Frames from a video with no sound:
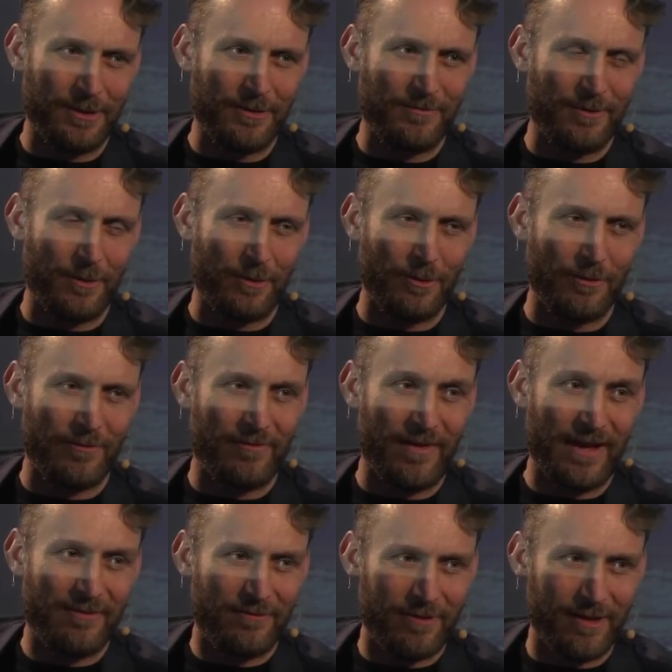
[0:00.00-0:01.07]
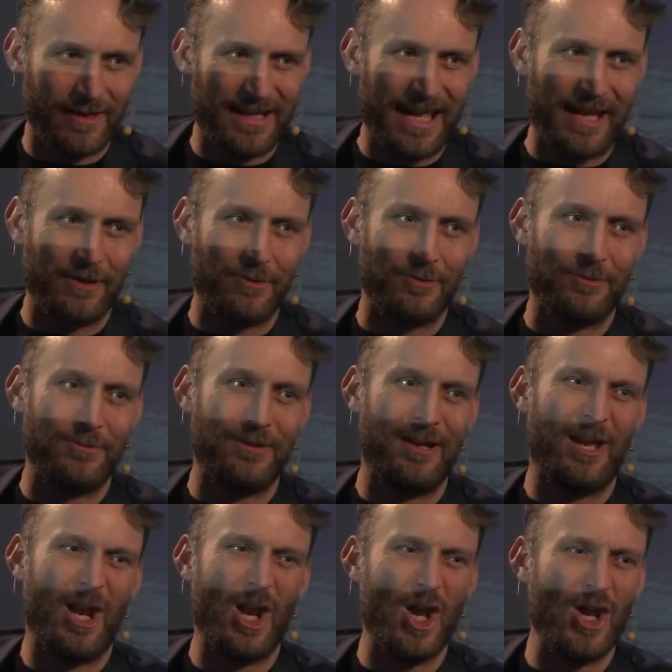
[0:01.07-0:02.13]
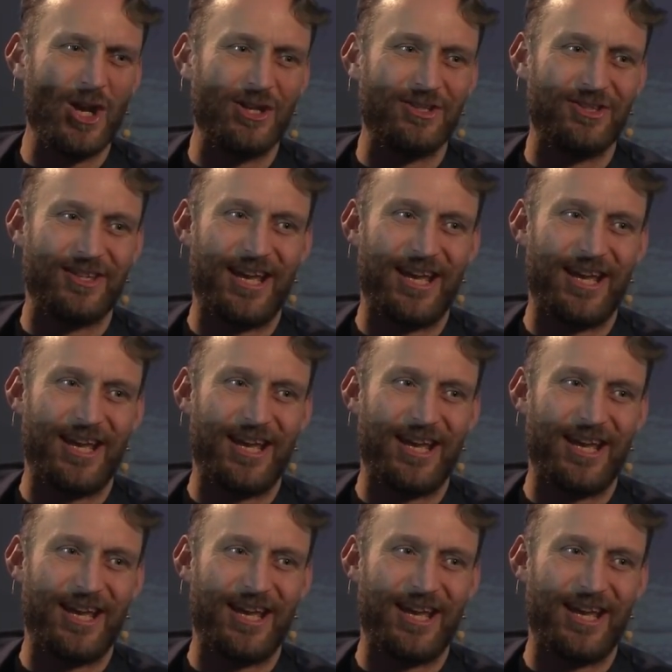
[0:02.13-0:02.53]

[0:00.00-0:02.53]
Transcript: and you've got your favorite Kagglers